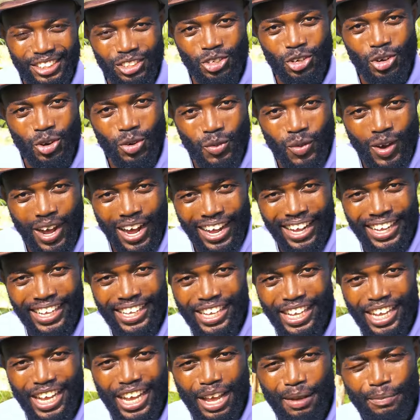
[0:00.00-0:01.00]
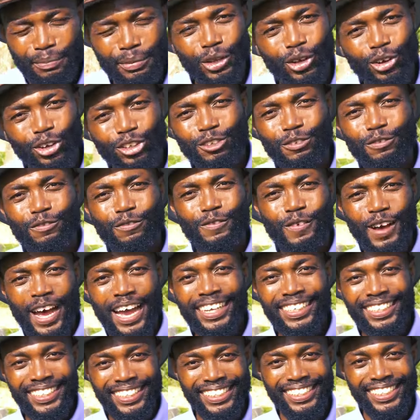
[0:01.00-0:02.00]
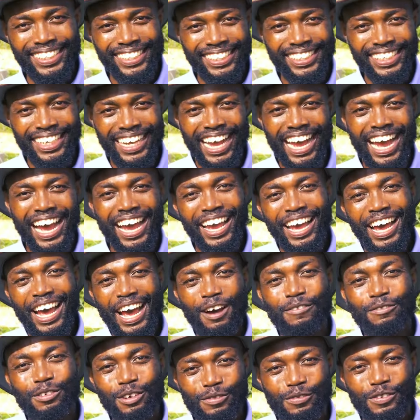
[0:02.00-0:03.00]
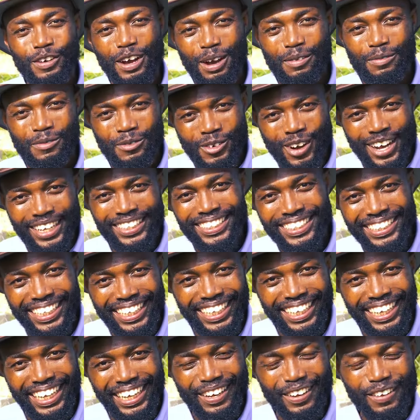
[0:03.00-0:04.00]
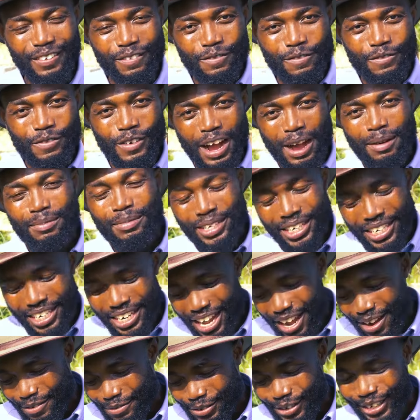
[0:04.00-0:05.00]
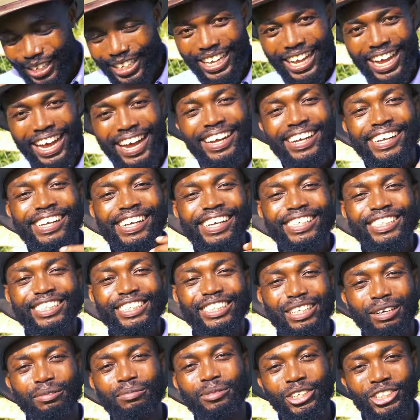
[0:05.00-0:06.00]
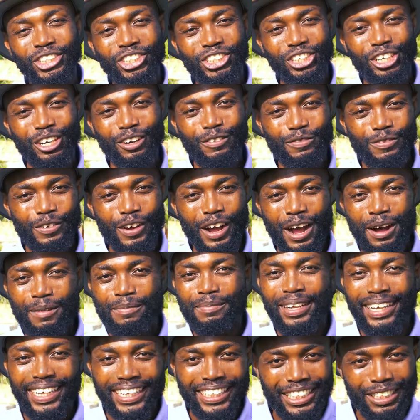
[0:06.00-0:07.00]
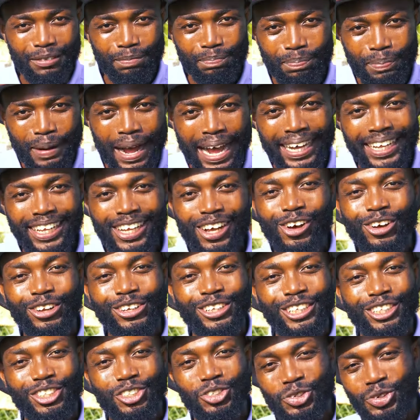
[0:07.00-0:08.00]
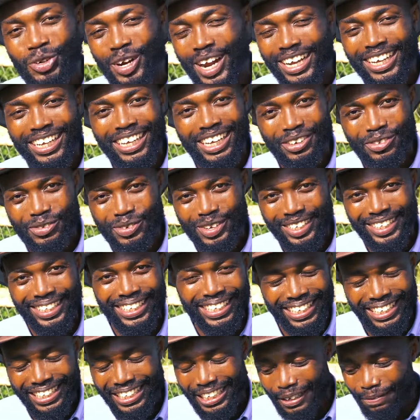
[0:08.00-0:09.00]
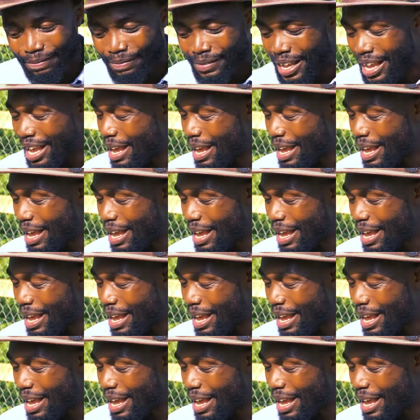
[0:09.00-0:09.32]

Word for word: You know why? Because finally, I have a farm once again. Farming in Africa, Semanhyia Farm is back on the track and we're kicking.